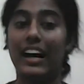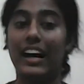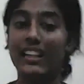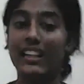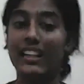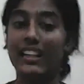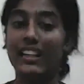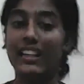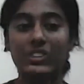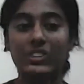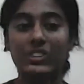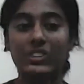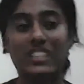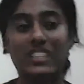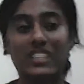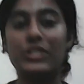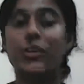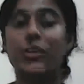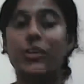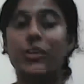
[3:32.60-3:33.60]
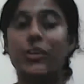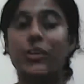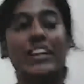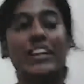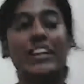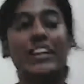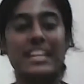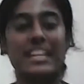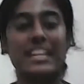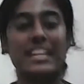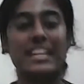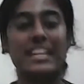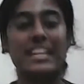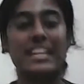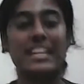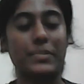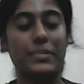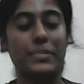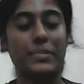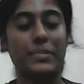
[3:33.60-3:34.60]
that you all are desperately
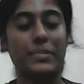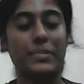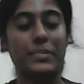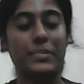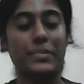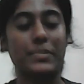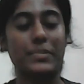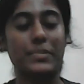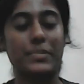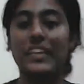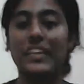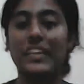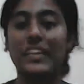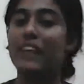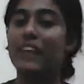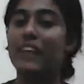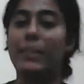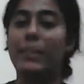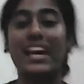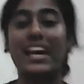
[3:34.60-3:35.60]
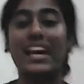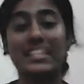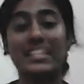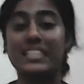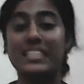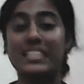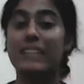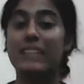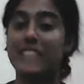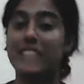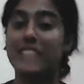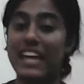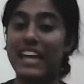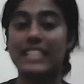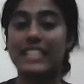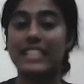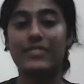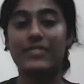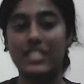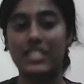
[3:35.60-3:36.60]
waiting to hear from our esteemed guests
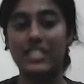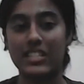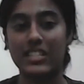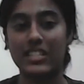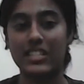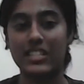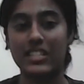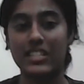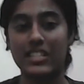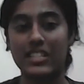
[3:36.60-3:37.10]
for today.